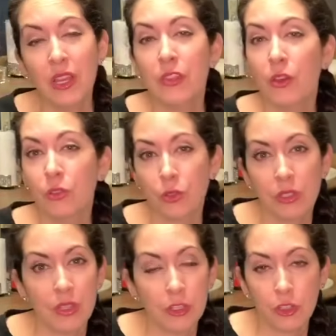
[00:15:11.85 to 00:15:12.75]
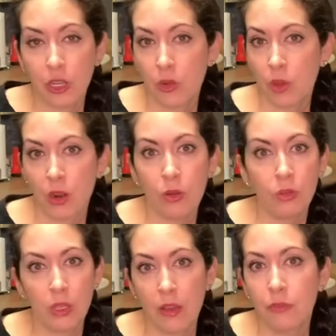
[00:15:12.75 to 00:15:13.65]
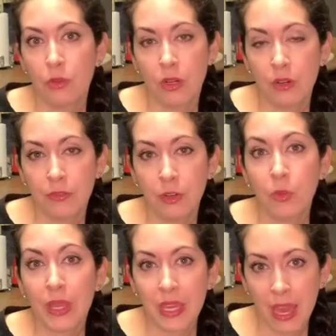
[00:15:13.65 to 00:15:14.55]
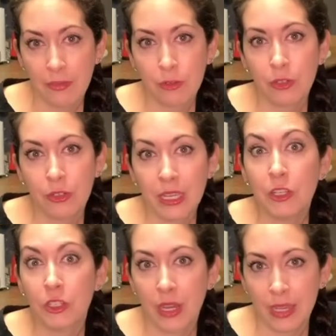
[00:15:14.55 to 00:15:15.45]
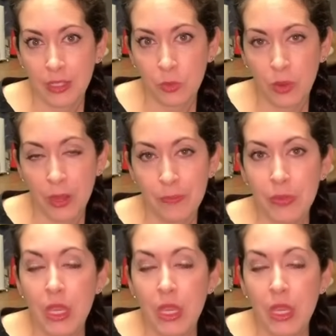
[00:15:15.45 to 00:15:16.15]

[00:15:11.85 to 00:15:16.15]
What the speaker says: Those sorts of things you're going to want to hold off for a week after each eye as well.